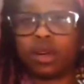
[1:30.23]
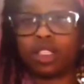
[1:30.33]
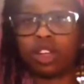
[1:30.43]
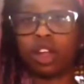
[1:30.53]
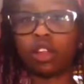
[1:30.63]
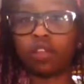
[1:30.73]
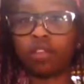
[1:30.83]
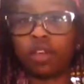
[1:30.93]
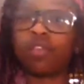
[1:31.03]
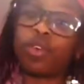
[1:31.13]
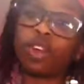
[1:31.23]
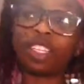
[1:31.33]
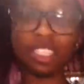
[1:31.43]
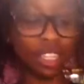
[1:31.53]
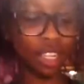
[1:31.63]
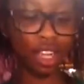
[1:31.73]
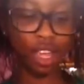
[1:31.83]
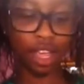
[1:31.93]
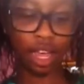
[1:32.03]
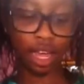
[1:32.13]
are to turn on your phone, of course,
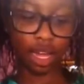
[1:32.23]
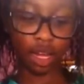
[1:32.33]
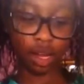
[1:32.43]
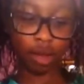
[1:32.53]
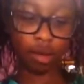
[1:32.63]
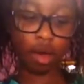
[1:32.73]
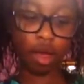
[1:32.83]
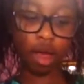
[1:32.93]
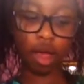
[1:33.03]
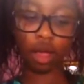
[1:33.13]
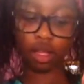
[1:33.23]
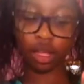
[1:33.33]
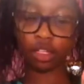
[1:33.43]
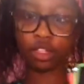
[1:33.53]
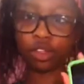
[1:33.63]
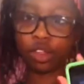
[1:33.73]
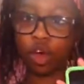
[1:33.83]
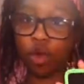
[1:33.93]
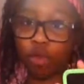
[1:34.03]
and get to the home